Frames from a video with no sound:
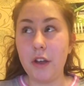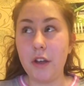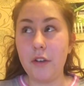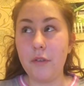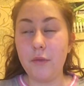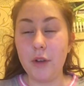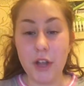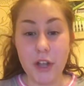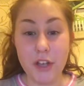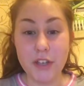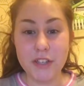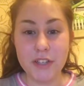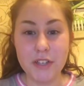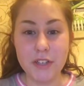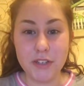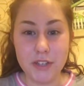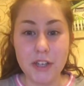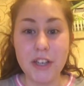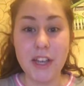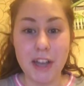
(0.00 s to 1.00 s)
rehearsing
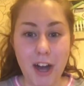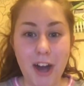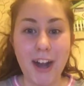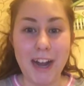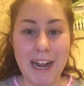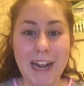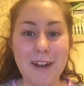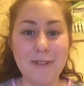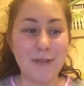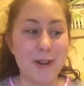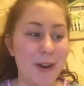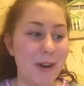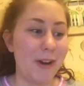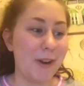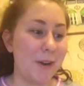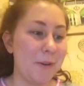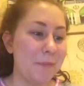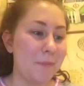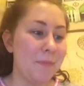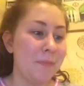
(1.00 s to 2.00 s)
until you can't get it
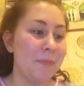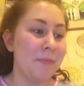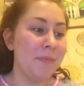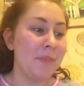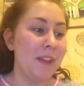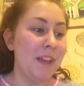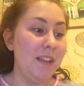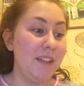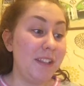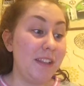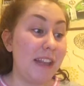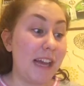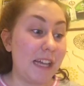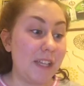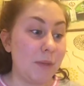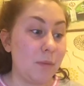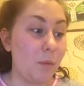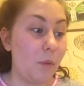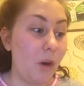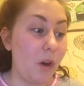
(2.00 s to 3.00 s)
wrong. So
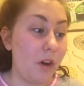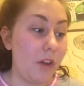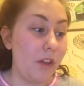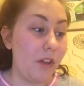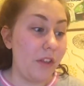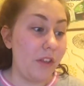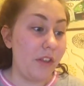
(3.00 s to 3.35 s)
that's what